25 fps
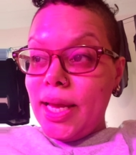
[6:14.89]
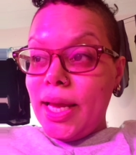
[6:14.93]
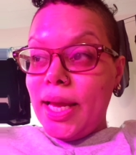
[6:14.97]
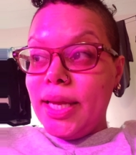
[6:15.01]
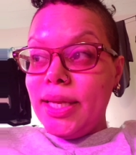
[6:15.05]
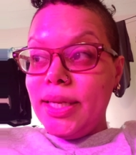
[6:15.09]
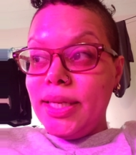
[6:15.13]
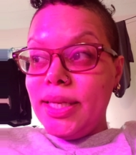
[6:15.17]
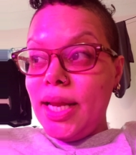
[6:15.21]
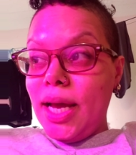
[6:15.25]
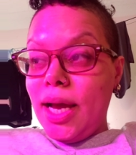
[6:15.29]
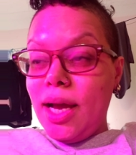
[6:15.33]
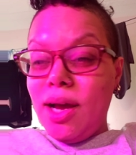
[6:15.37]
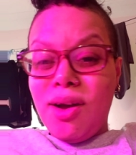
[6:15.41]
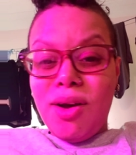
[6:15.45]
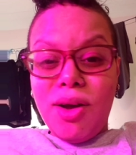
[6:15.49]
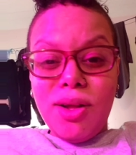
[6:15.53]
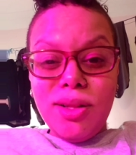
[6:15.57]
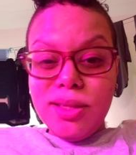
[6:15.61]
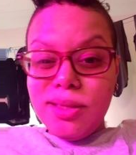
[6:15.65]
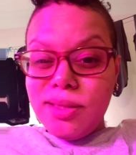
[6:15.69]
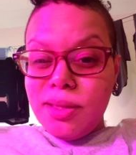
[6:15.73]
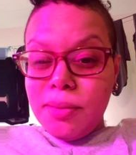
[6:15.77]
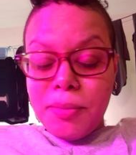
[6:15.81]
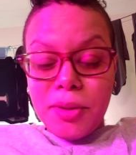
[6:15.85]
and not
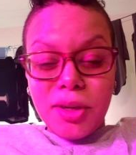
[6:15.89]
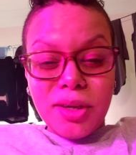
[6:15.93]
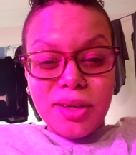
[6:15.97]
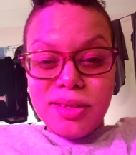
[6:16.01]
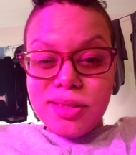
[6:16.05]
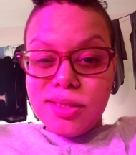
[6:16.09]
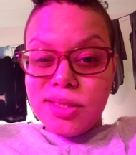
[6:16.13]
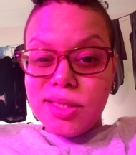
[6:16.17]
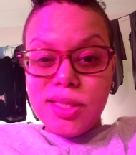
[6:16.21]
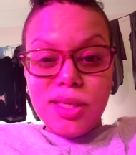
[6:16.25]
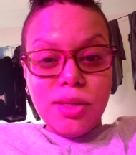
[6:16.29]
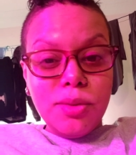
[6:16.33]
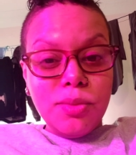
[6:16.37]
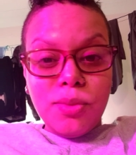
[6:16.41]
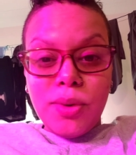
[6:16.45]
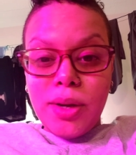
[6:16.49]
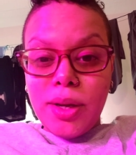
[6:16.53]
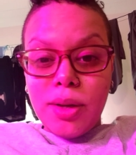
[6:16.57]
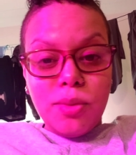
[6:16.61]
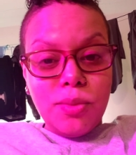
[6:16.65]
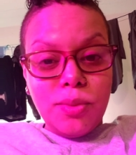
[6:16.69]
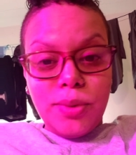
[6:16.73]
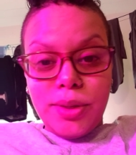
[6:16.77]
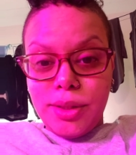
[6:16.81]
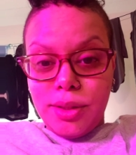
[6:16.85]
all of them are going to sit
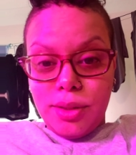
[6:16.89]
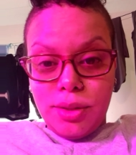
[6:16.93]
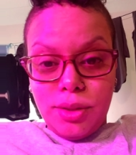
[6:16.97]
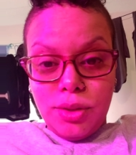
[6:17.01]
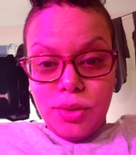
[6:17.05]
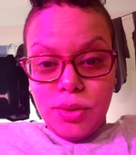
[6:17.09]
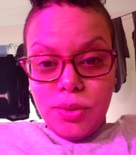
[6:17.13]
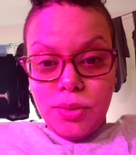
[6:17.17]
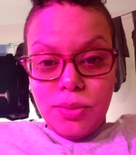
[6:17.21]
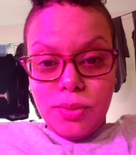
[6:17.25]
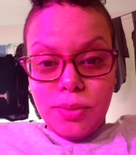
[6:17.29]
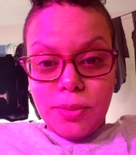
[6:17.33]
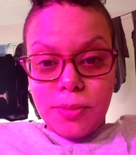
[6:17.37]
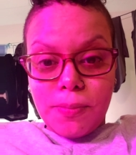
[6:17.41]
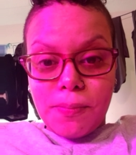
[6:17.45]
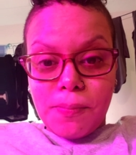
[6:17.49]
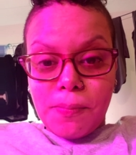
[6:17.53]
well with you.